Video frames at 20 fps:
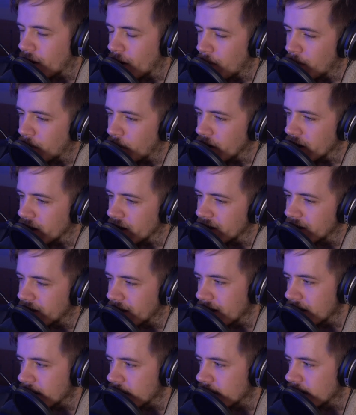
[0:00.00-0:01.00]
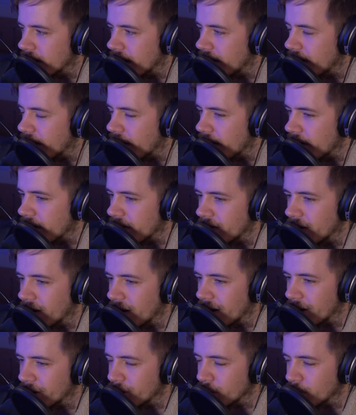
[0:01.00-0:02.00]
on a point that you said there
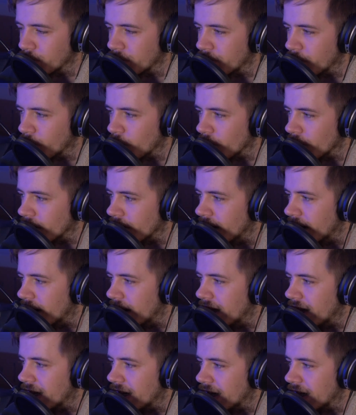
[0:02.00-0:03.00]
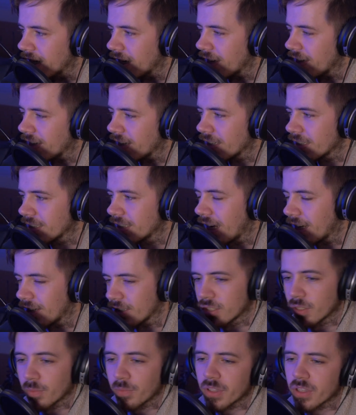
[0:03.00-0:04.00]
just before, kind
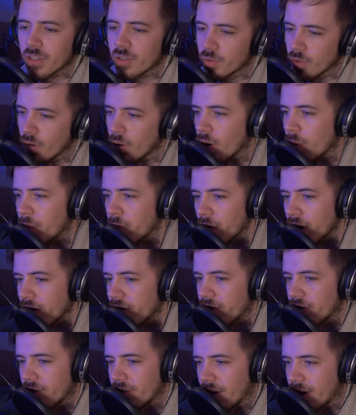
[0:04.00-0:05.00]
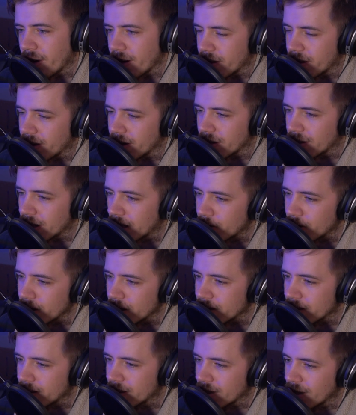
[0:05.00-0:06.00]
of something you grow up with. And I think there
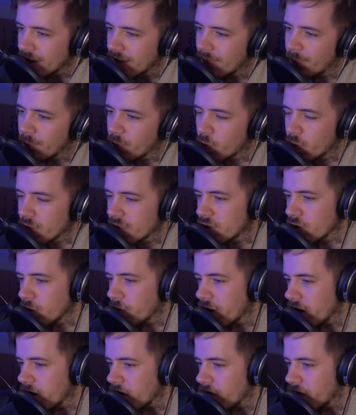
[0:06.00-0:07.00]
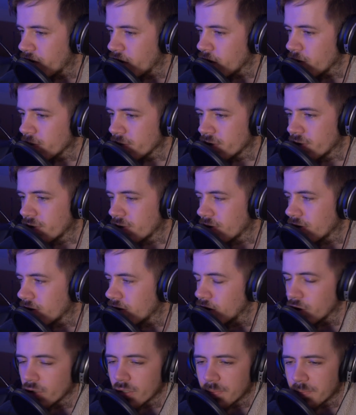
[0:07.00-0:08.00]
is, with superhero films,
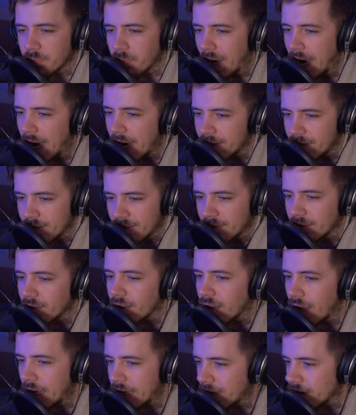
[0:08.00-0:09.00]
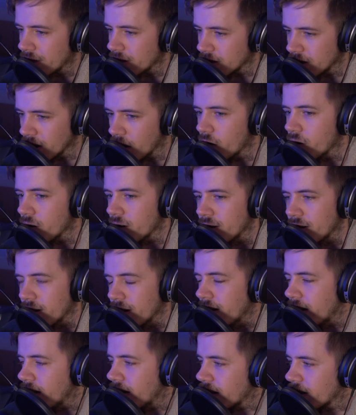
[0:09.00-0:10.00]
good, bad, like it, don't,
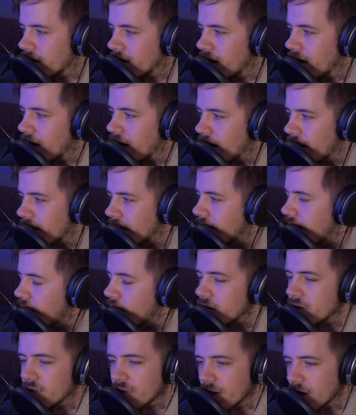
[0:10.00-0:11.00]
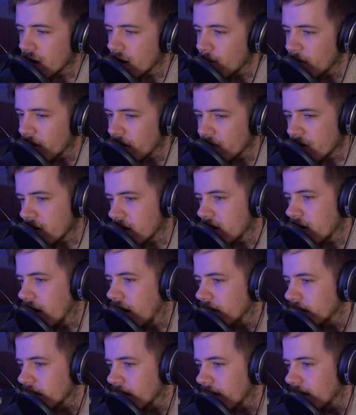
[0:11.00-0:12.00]
there is an element of
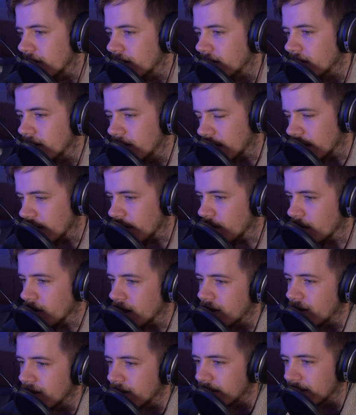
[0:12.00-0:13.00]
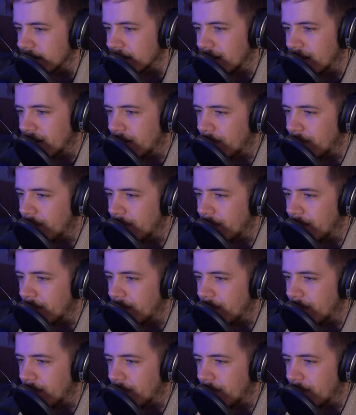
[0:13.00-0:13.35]
nostalgia. I think